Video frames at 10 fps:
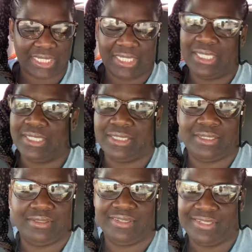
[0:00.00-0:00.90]

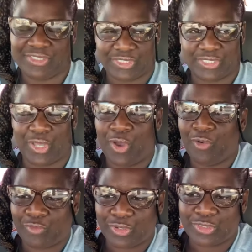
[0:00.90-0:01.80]
It just
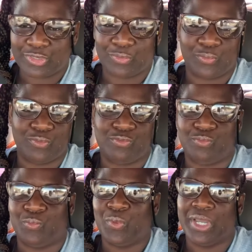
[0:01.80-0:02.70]

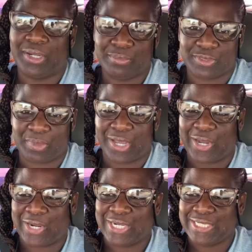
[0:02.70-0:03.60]
overwhelms my
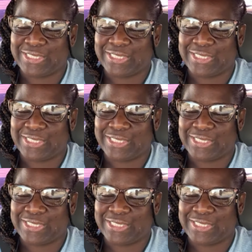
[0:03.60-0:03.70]
heart.